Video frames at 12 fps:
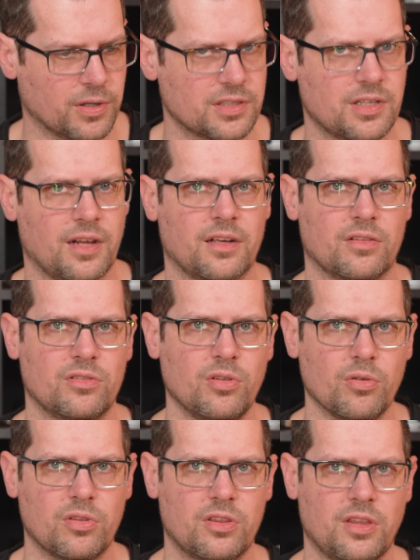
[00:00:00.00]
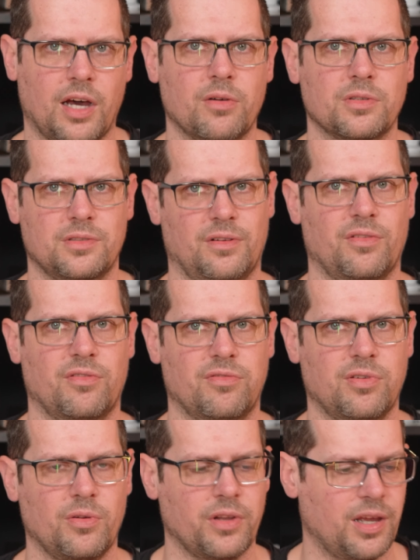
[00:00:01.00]
It's like a 2000
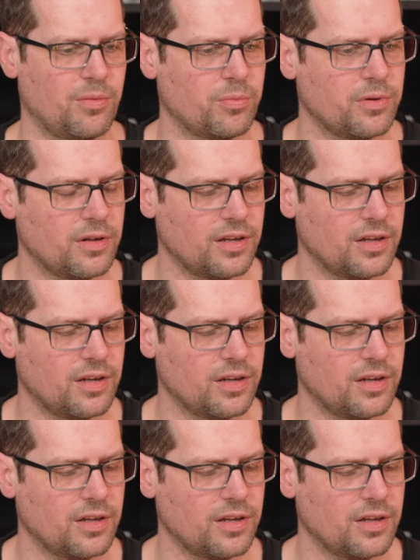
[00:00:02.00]
volt amp